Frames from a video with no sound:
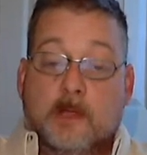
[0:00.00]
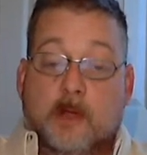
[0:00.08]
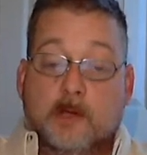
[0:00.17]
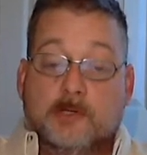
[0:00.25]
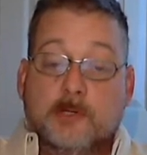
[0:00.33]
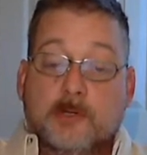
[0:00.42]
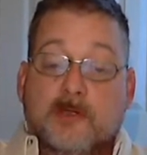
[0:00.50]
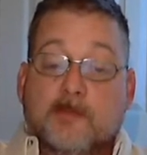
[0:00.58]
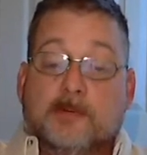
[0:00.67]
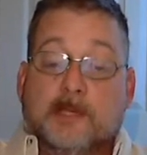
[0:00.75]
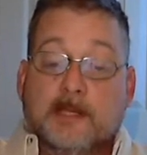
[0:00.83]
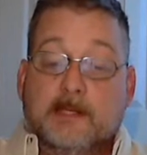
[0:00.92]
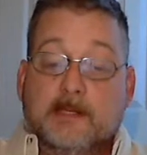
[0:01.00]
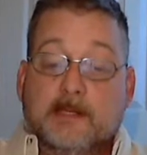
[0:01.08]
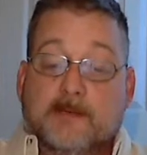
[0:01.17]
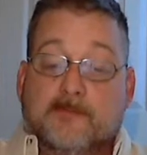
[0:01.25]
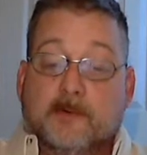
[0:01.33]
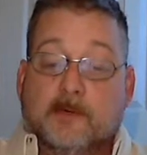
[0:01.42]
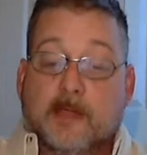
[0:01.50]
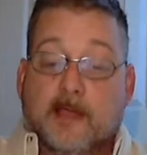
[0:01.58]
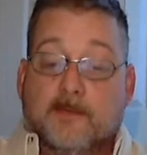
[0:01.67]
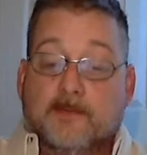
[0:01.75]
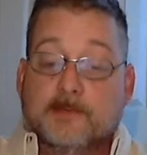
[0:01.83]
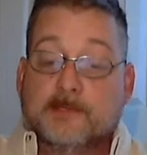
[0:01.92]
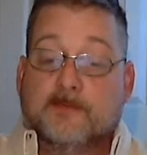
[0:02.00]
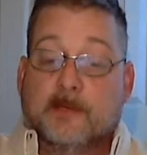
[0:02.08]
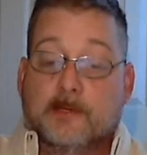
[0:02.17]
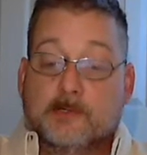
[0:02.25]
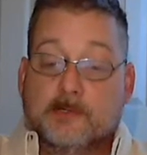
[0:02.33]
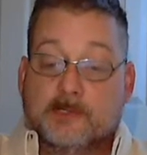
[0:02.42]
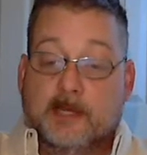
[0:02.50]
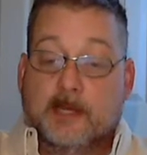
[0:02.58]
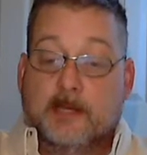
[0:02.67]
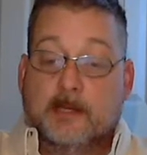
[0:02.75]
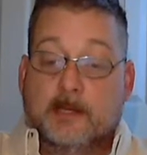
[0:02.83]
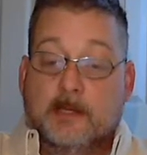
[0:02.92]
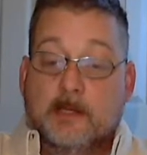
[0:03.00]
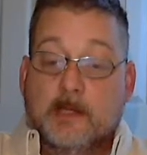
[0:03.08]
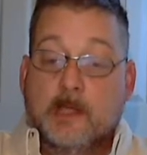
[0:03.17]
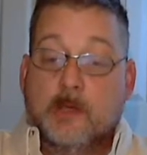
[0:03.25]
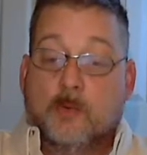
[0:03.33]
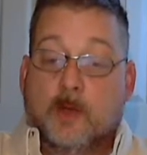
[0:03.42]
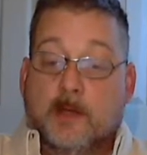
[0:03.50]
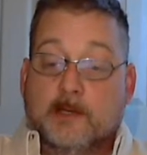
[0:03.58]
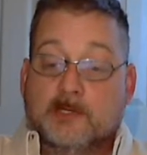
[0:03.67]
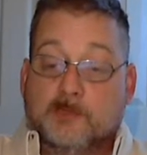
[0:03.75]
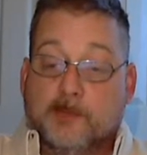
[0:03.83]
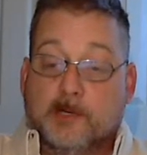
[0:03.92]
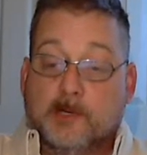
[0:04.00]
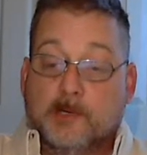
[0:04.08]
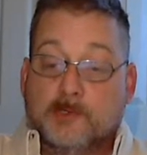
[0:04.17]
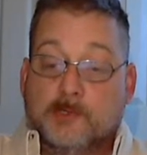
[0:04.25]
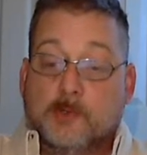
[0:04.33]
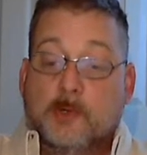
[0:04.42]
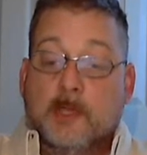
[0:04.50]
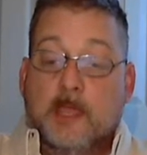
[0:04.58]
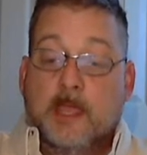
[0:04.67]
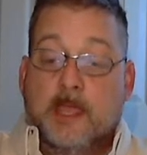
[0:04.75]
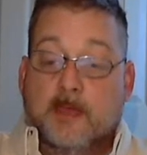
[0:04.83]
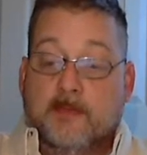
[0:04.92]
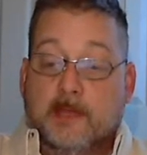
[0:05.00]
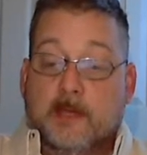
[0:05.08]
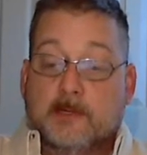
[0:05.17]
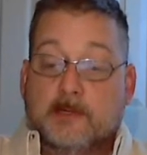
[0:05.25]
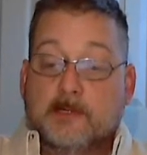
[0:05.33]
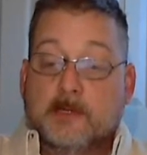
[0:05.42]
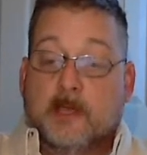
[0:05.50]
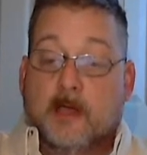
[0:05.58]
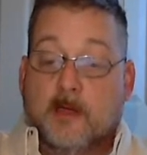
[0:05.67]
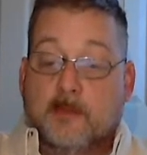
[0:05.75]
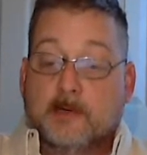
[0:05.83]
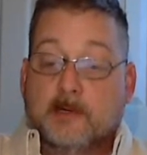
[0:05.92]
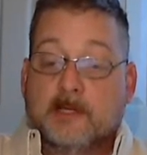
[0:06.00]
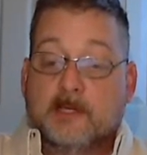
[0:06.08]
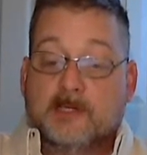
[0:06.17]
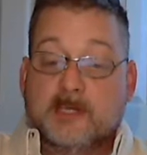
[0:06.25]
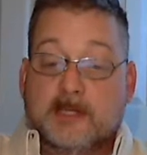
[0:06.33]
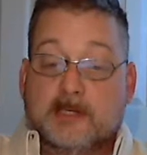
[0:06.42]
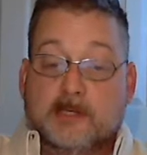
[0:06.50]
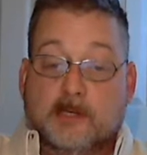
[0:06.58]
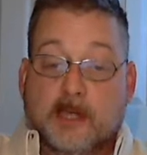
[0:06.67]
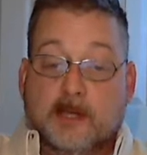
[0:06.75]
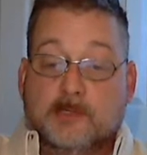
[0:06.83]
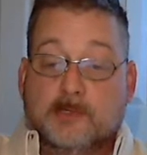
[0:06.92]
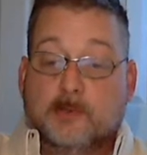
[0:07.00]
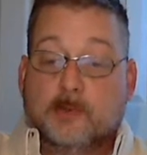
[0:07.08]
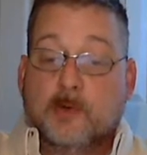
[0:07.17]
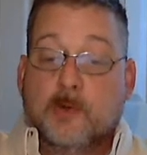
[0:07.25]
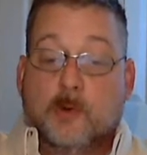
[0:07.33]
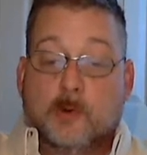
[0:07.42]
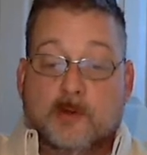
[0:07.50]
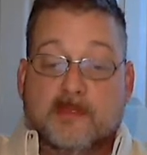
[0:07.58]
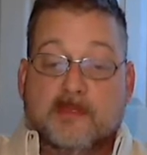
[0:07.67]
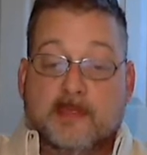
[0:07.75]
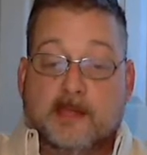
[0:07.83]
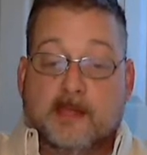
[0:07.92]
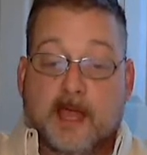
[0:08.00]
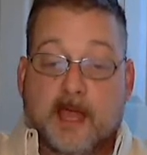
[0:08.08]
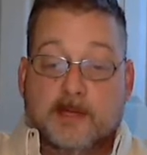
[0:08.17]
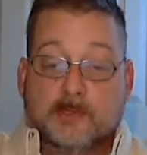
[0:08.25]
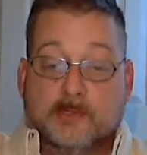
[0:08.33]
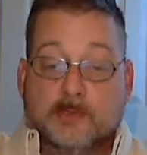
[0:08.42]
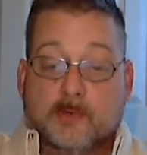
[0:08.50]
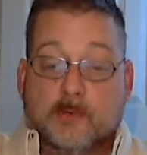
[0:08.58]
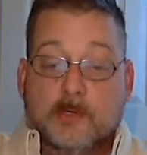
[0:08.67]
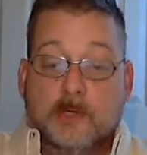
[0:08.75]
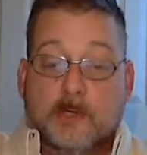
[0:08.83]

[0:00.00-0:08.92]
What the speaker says: are two completely different levels of understanding. One is spiritual and the other is intellectual or theological.